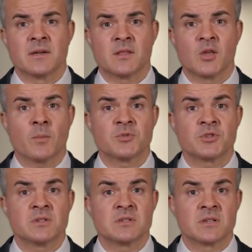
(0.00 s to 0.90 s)
the
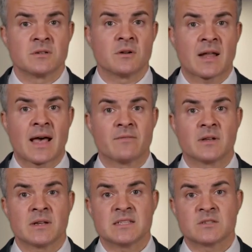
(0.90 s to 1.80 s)
option to not have
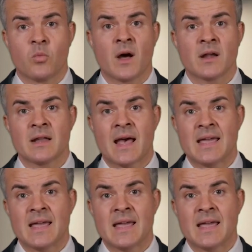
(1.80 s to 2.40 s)
at least one